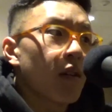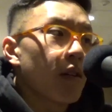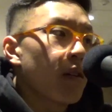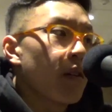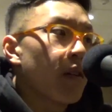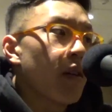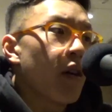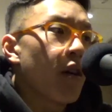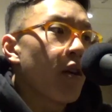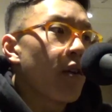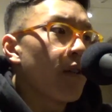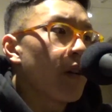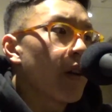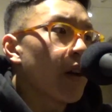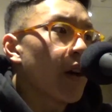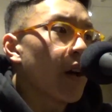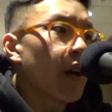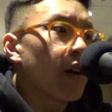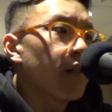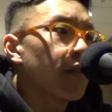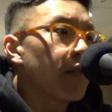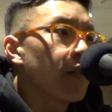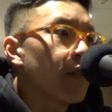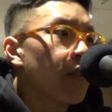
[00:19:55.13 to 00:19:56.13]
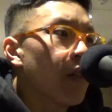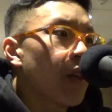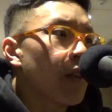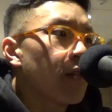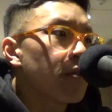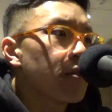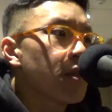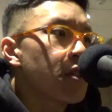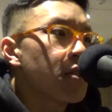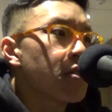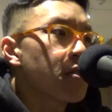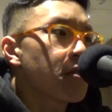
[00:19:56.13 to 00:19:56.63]
No, yeah, they
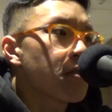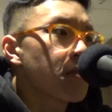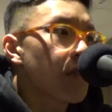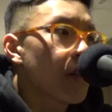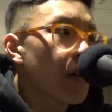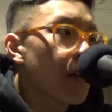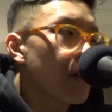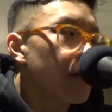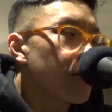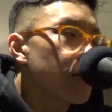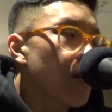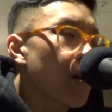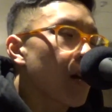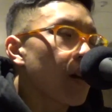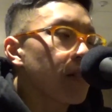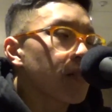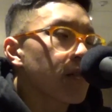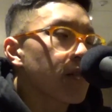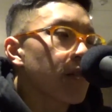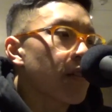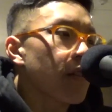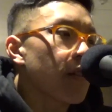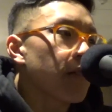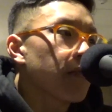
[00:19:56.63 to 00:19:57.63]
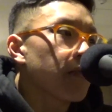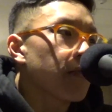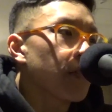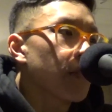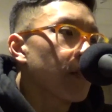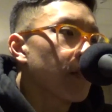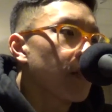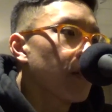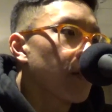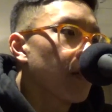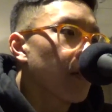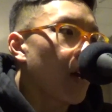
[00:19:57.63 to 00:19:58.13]
don't teach us like tax stuff
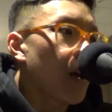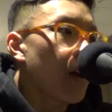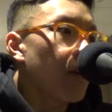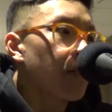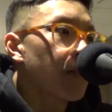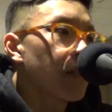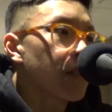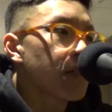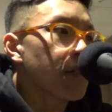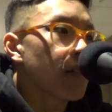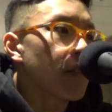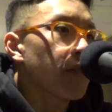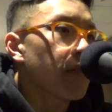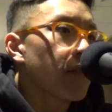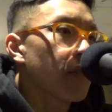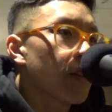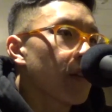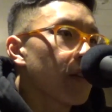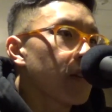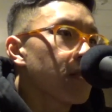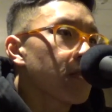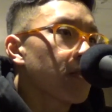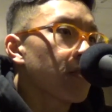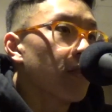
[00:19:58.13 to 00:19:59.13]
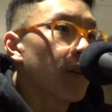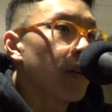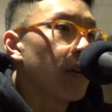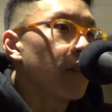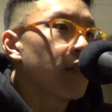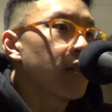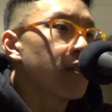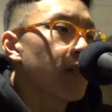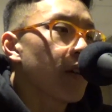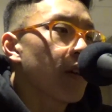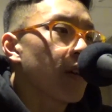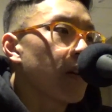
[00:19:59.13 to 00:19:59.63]
or accounting stuff in high school. At
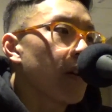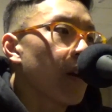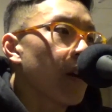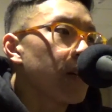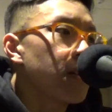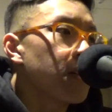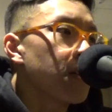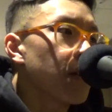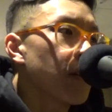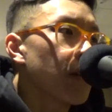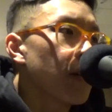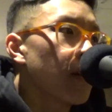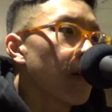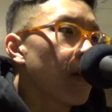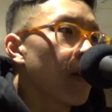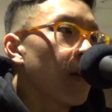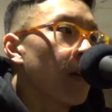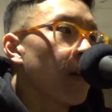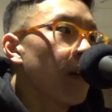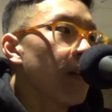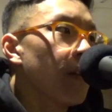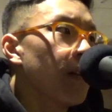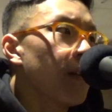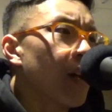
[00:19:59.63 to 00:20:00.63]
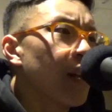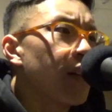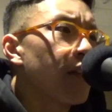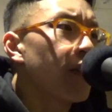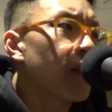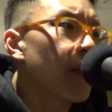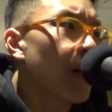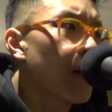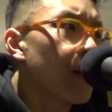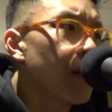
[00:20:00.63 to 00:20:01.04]
least I didn't, and not even I